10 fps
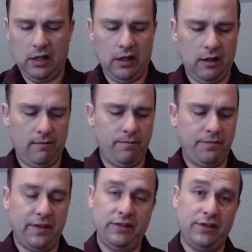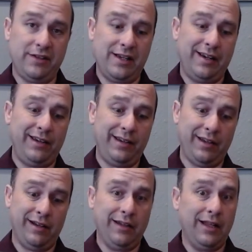Uh, since I
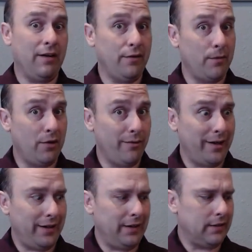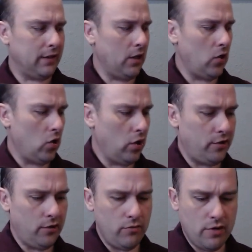get a lot of them already, it's kind of
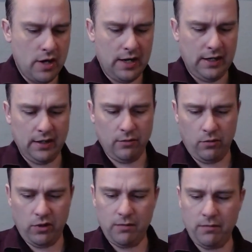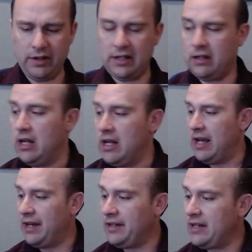hard to not get one. But uh,
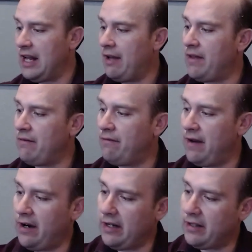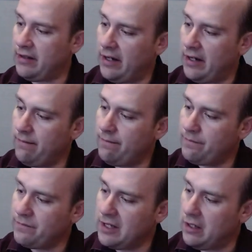I didn't have that variant there.
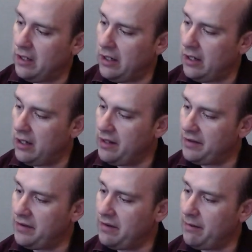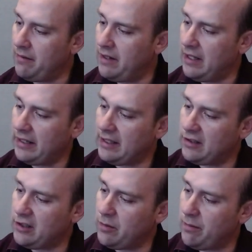Uh, that I like
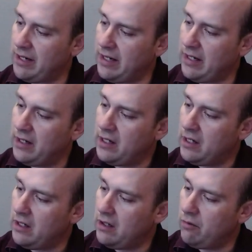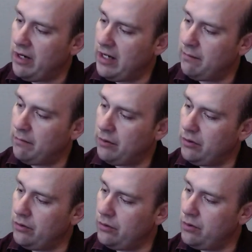that Superman red and
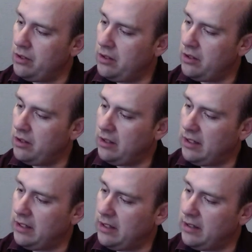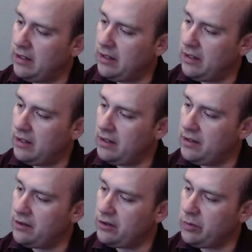blue and uh,
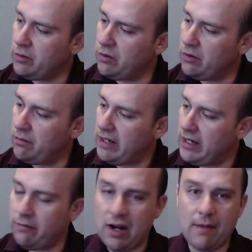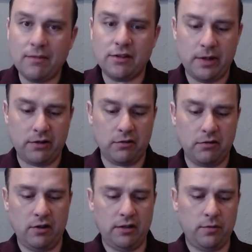the Superman and Robin special.
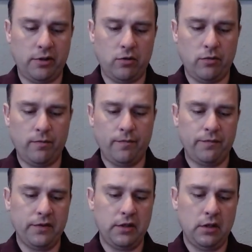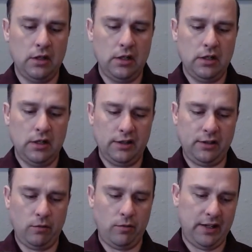So that's pretty cool. Let's
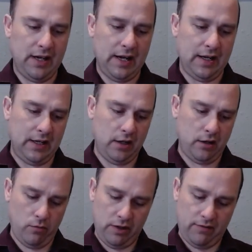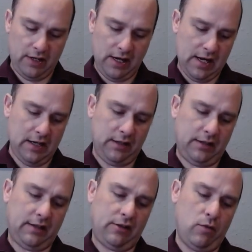see what we got here. We've got
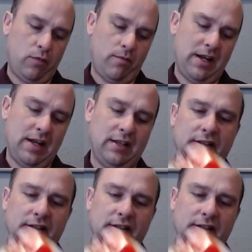Superman,